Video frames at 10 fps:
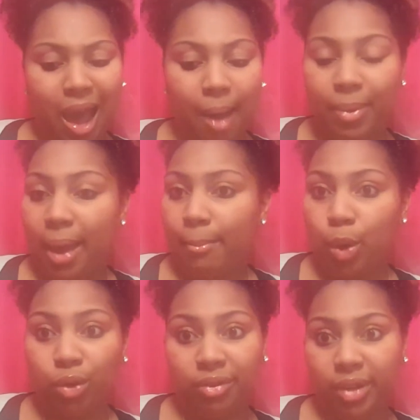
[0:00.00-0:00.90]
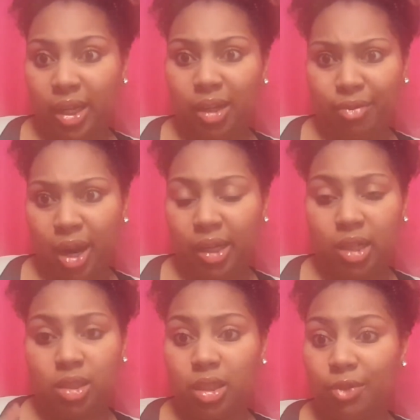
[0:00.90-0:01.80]
I'm not motivated, right?
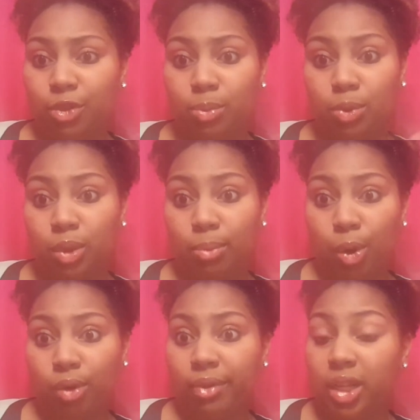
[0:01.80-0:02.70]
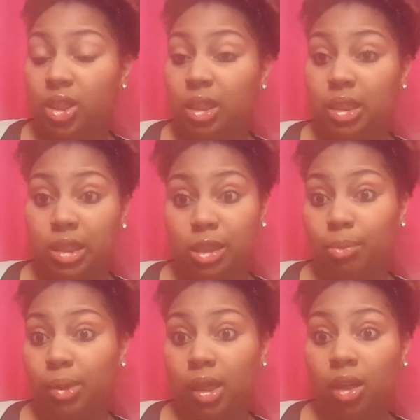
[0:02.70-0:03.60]
There's a difference between motivation and
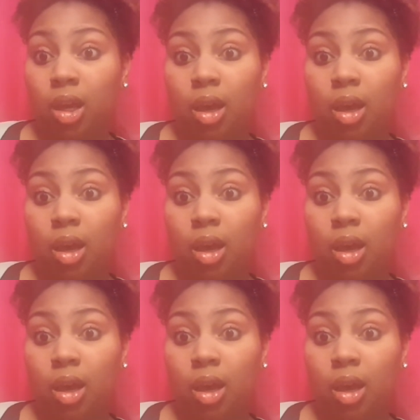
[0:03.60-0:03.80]
discipline.